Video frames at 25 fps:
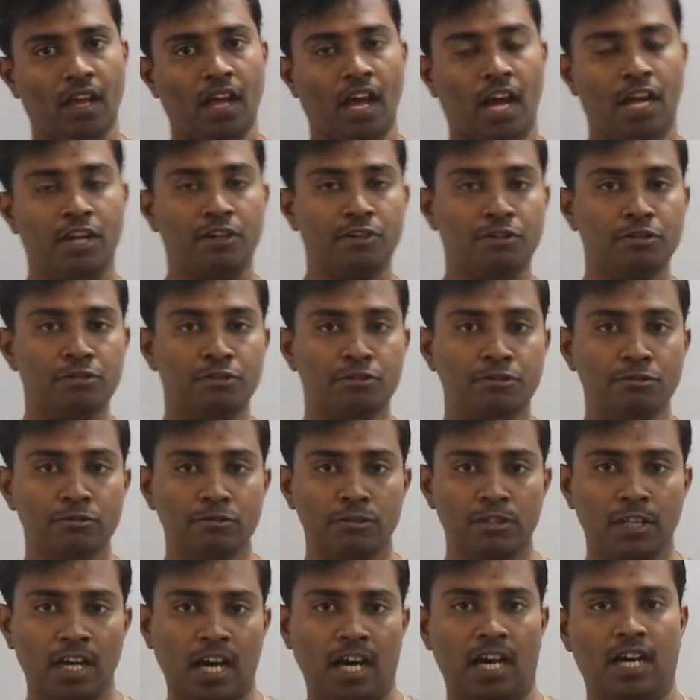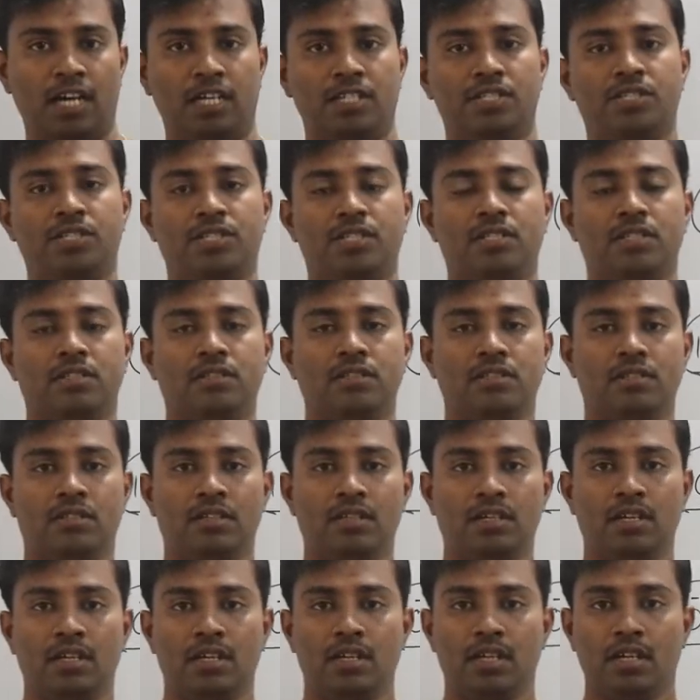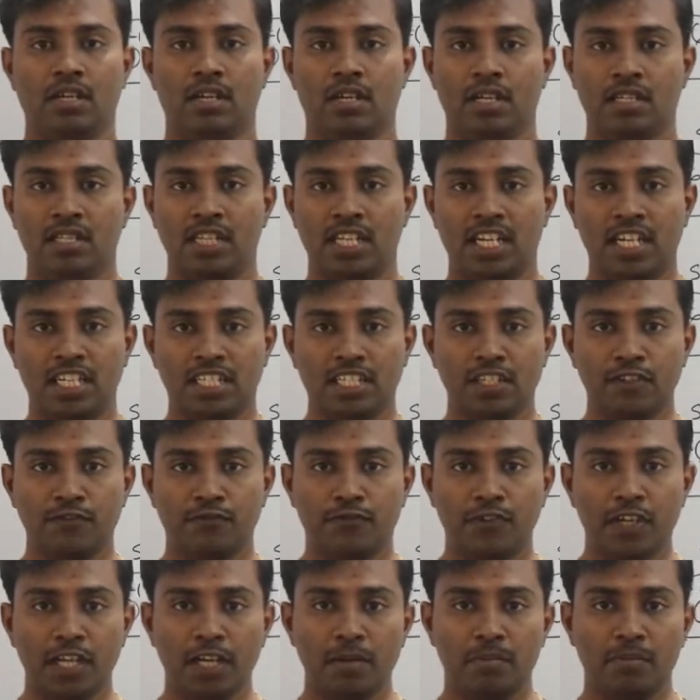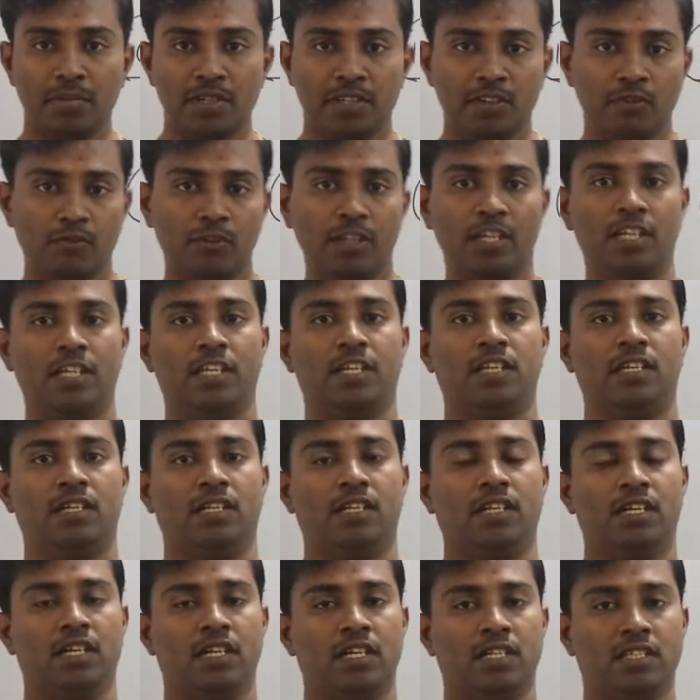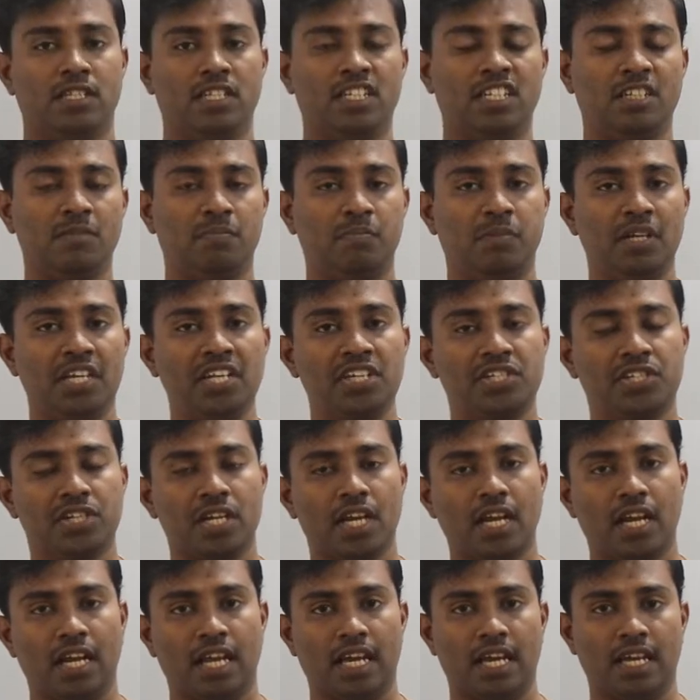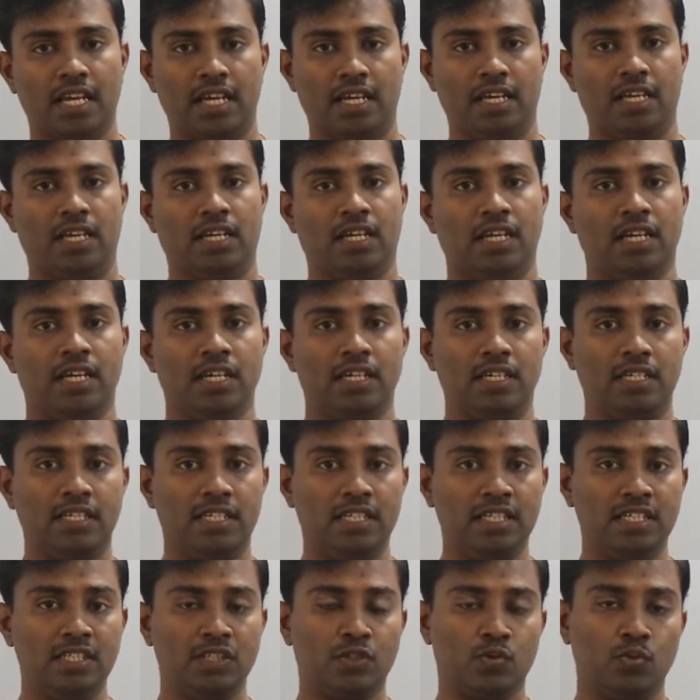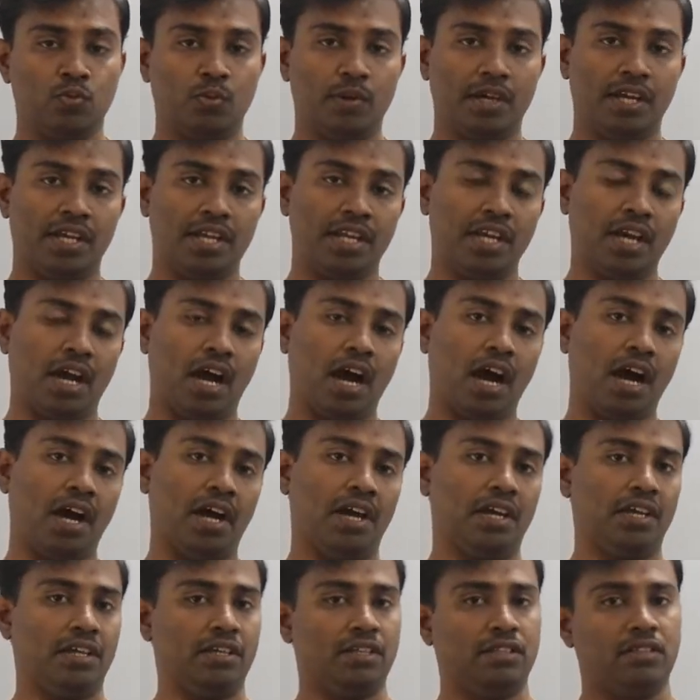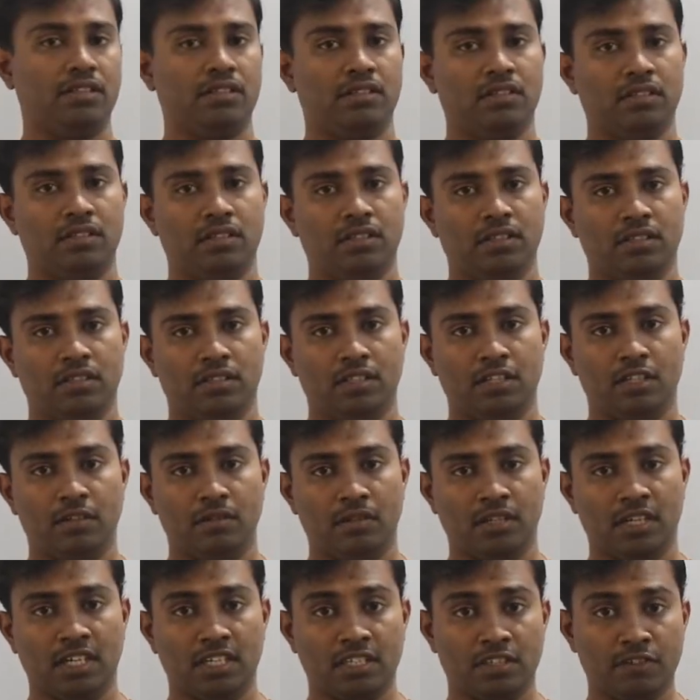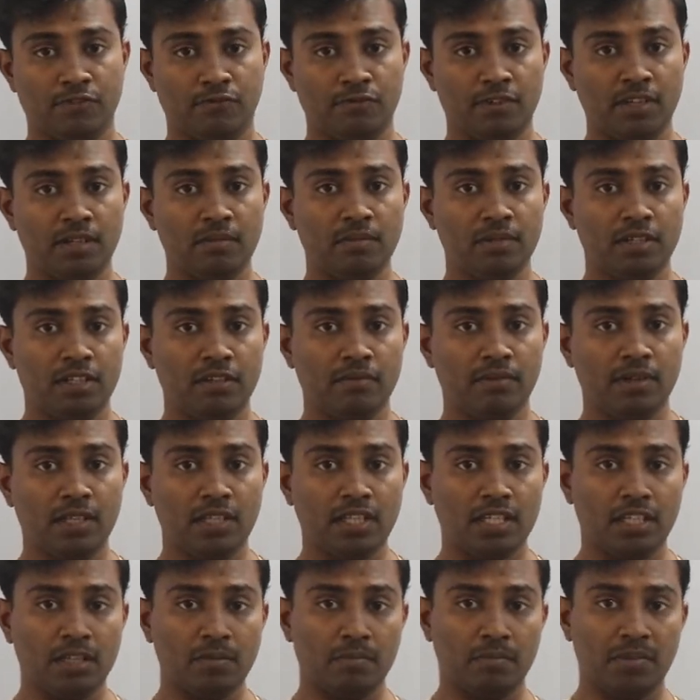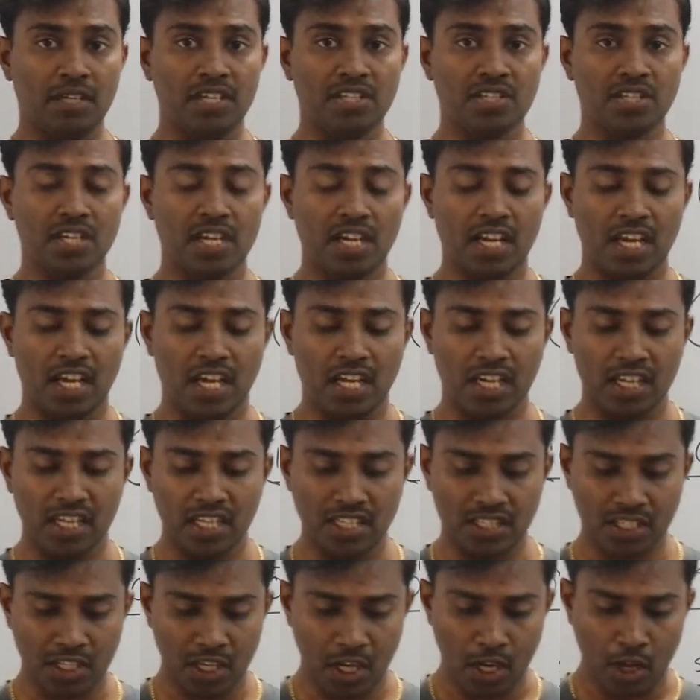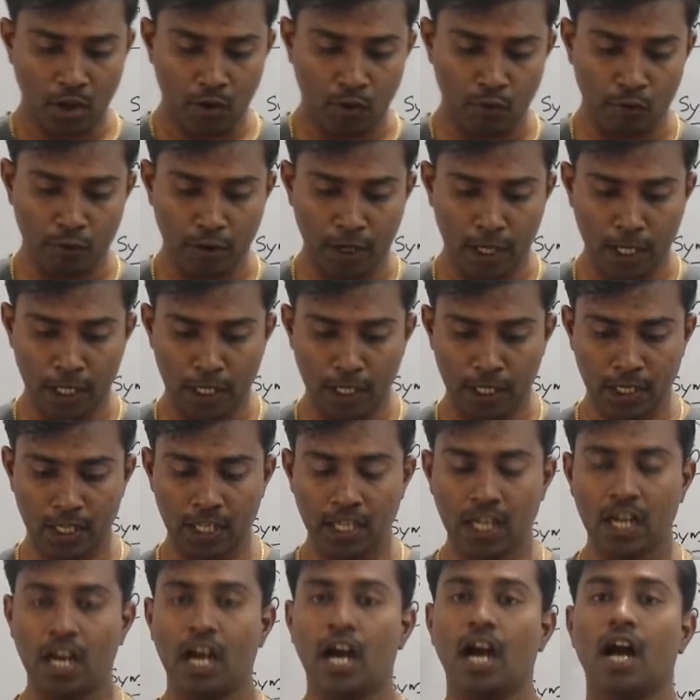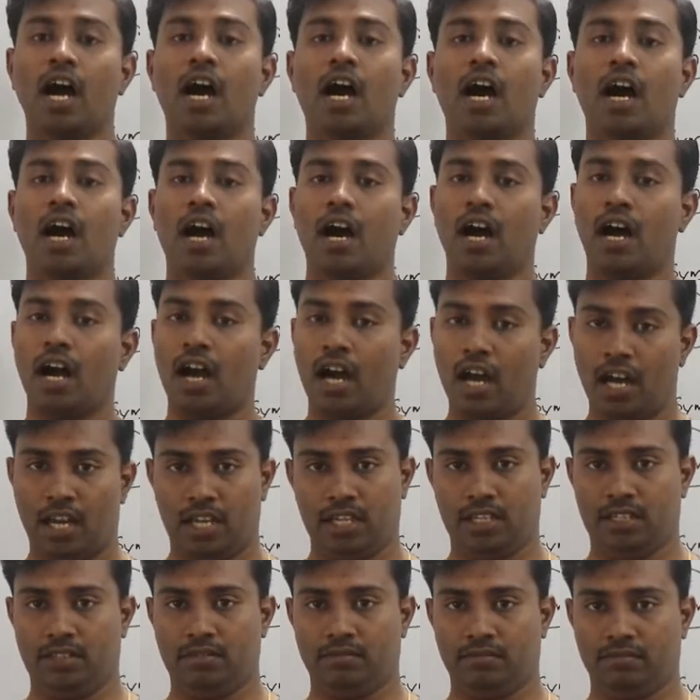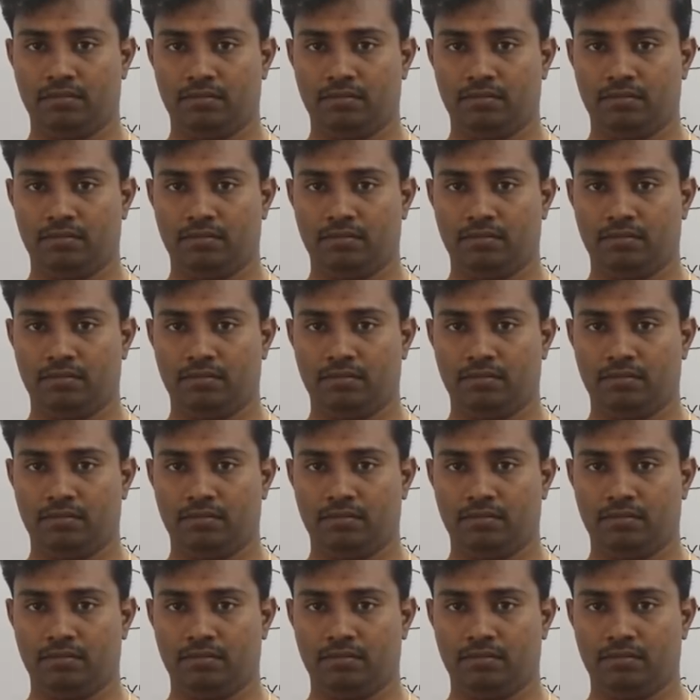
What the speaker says: And due to that, the electric field between the depletion layer is very high. The electric field between the depletion layer is very high.